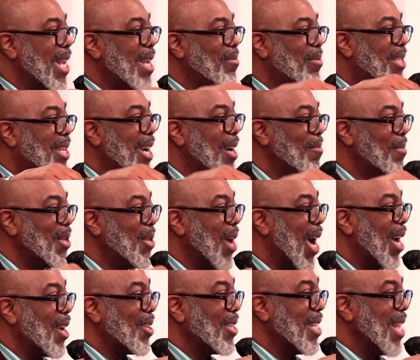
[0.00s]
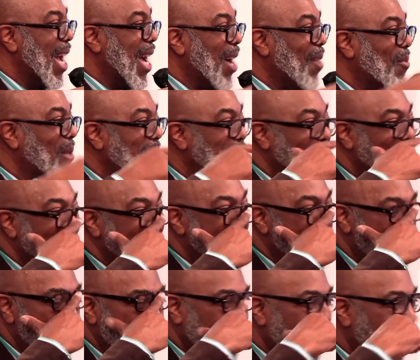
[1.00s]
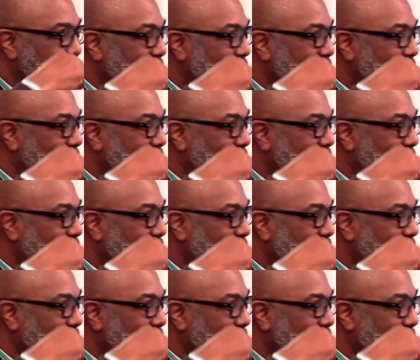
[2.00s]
some. You know how, how we do. Come and